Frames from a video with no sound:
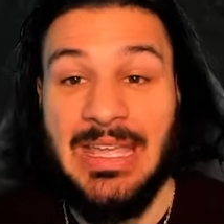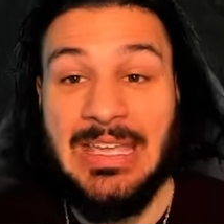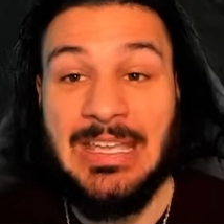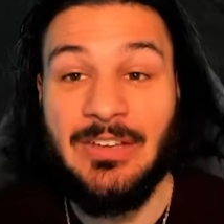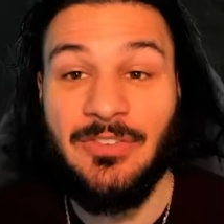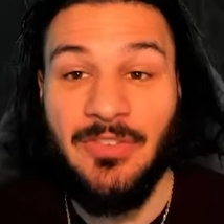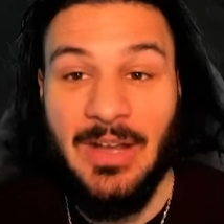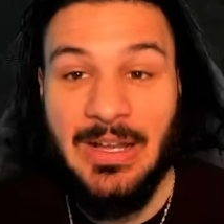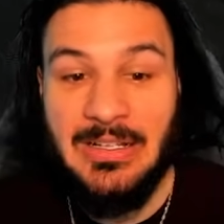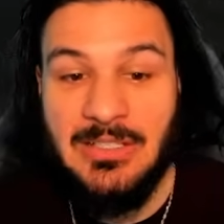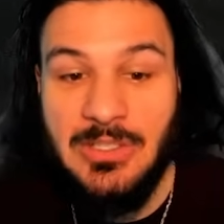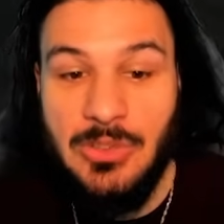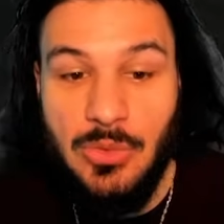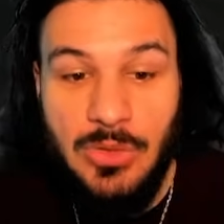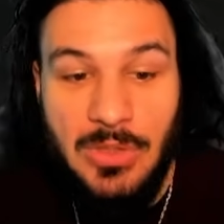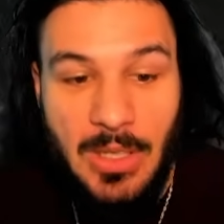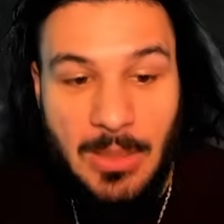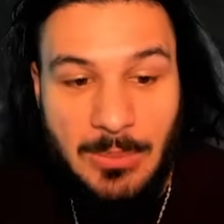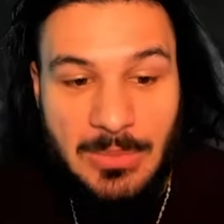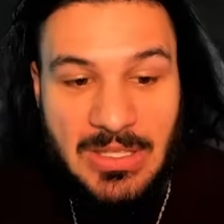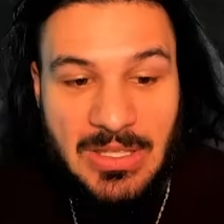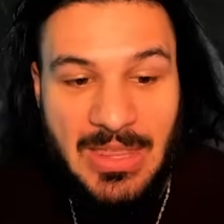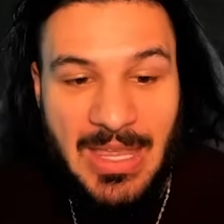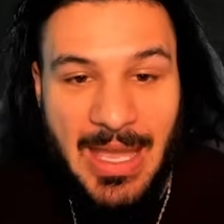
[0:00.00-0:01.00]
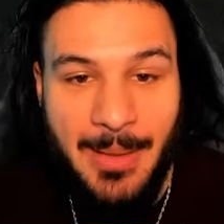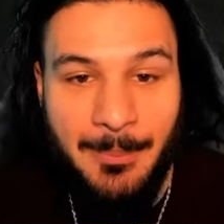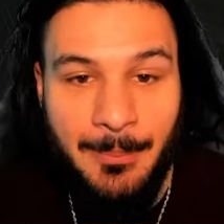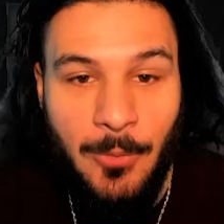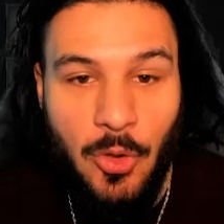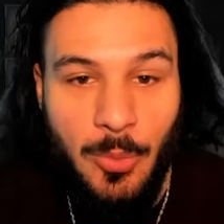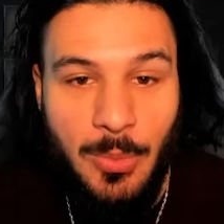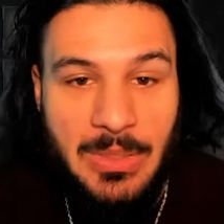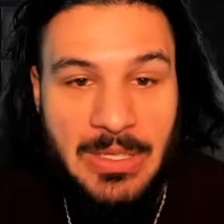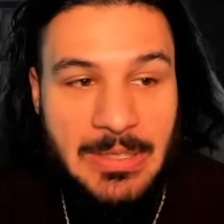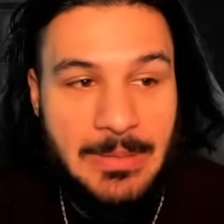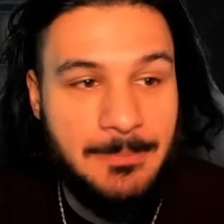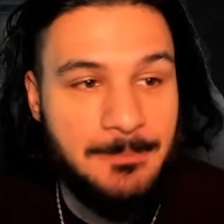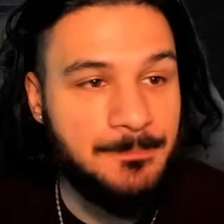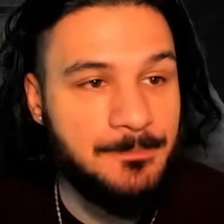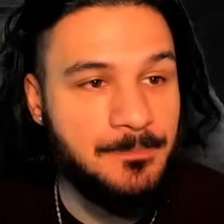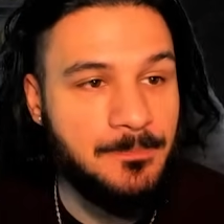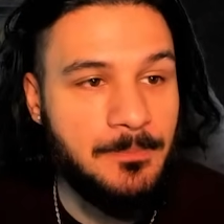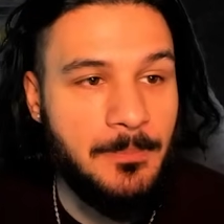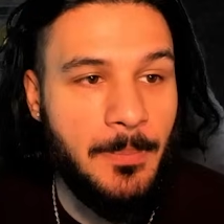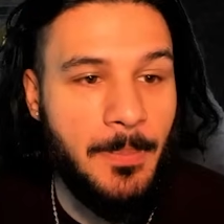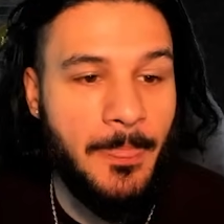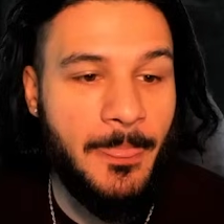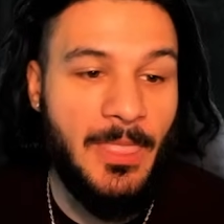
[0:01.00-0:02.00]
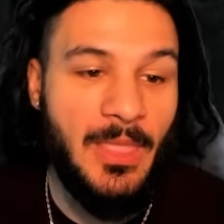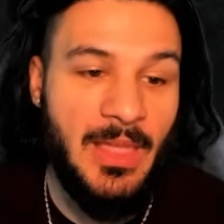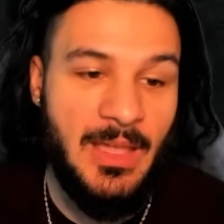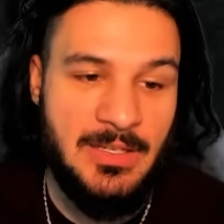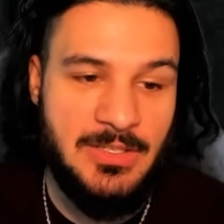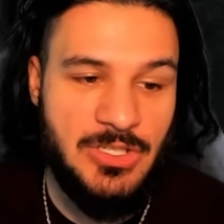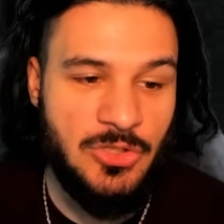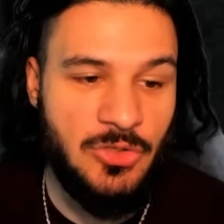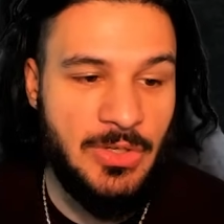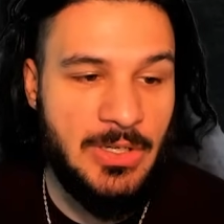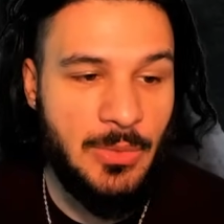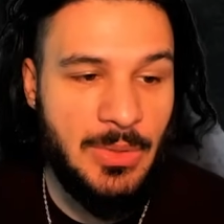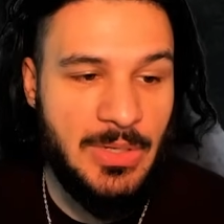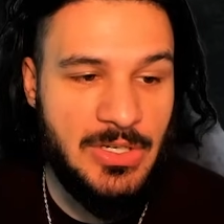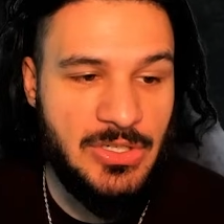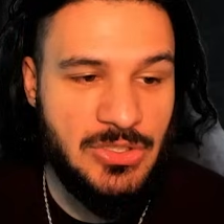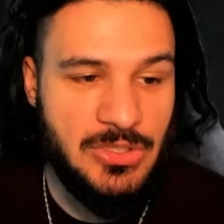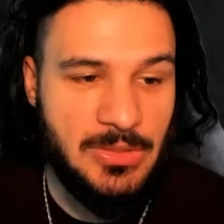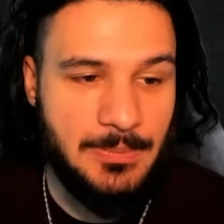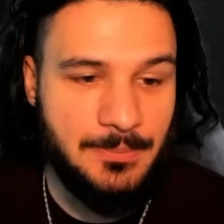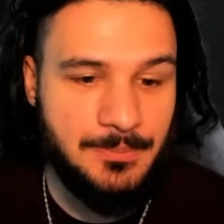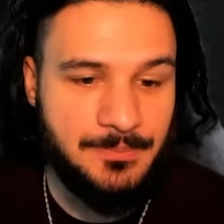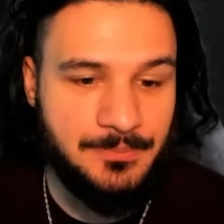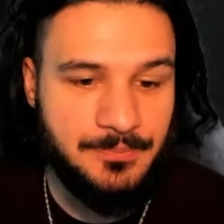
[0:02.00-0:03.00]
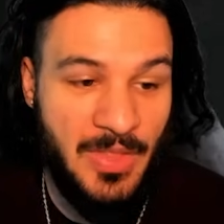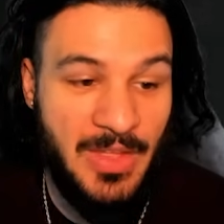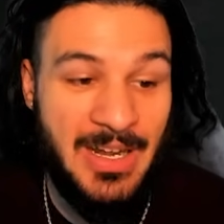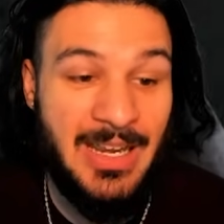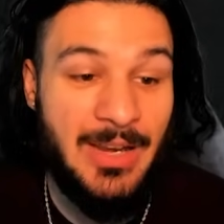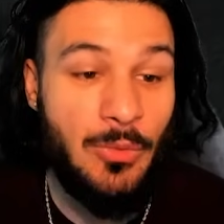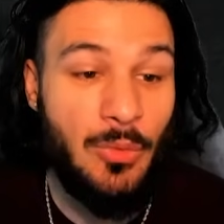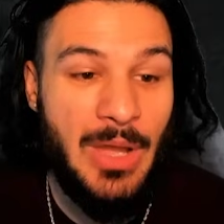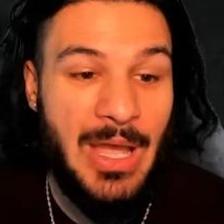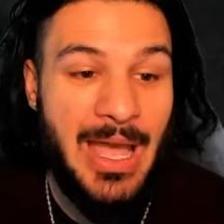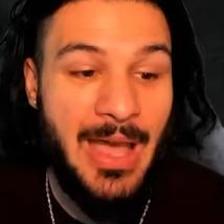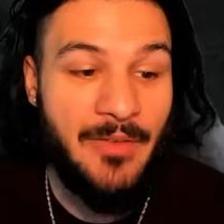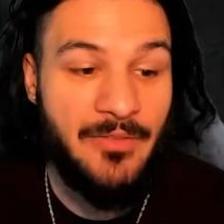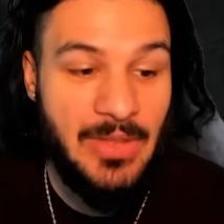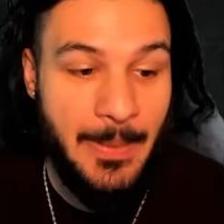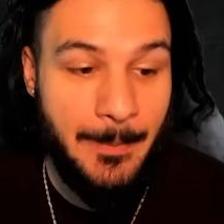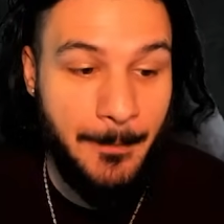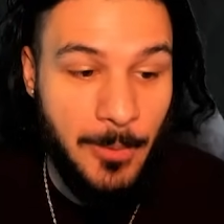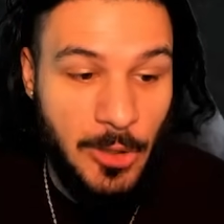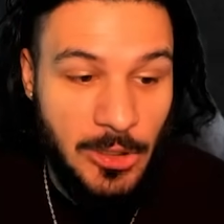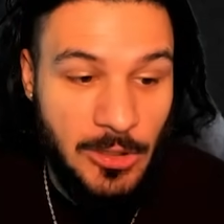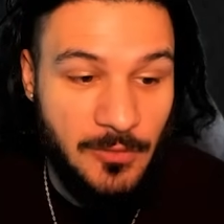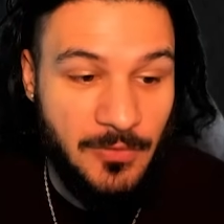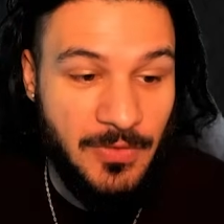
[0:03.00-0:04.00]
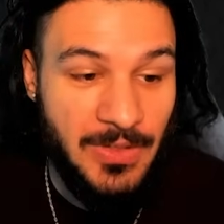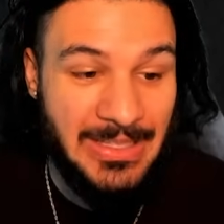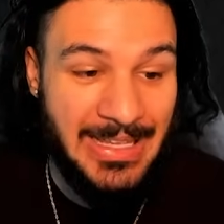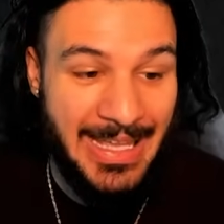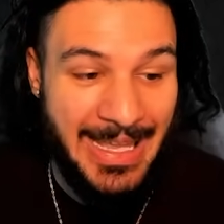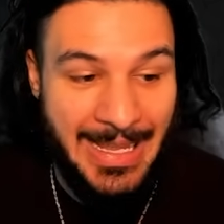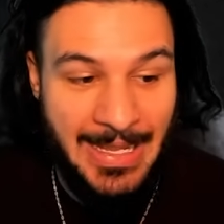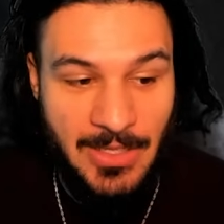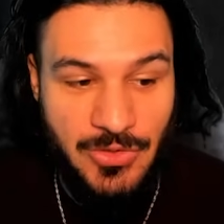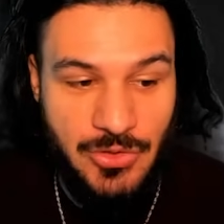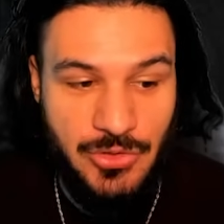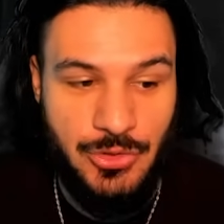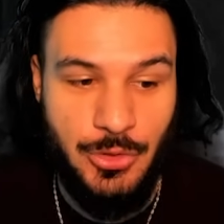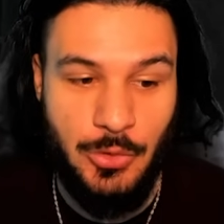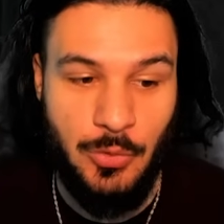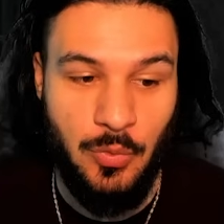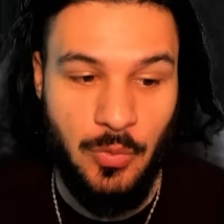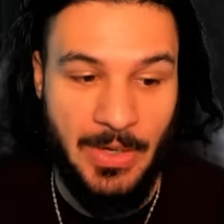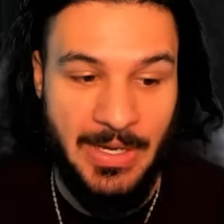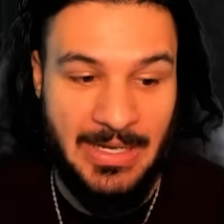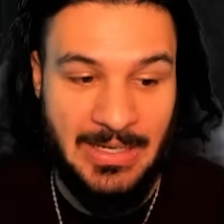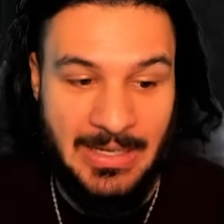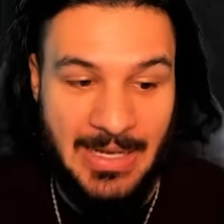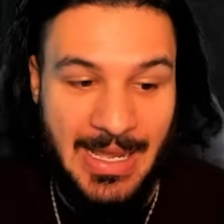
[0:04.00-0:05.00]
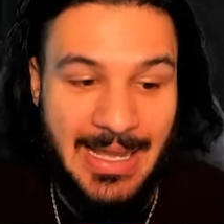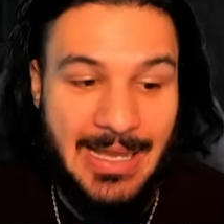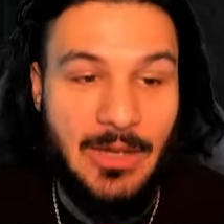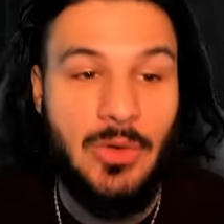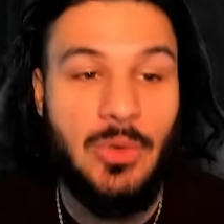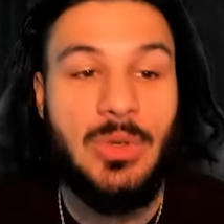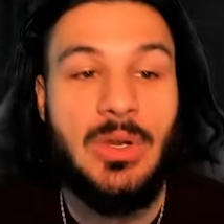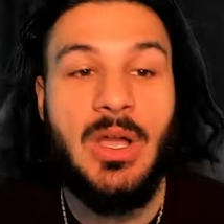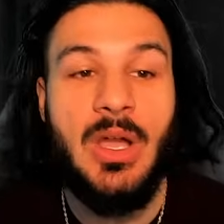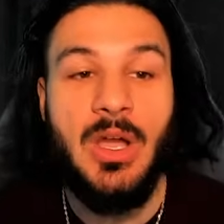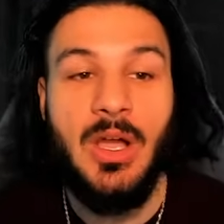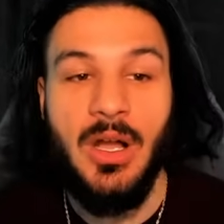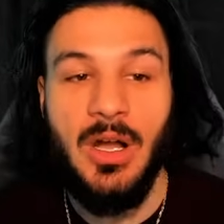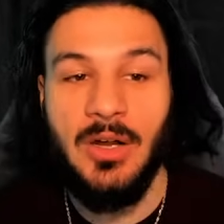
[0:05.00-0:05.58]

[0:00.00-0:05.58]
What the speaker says: If I do come to that moment, that's a great question. I don't have a perfect answer to right now.